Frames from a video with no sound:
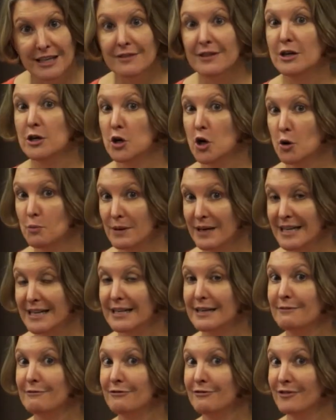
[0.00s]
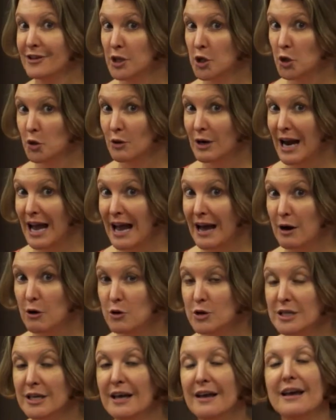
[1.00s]
that nobody can figure
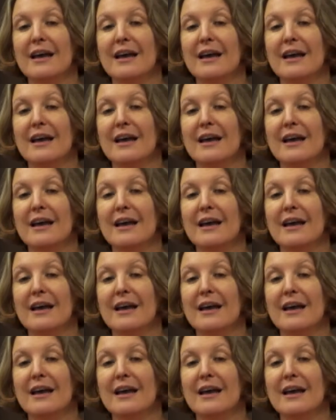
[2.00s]
out,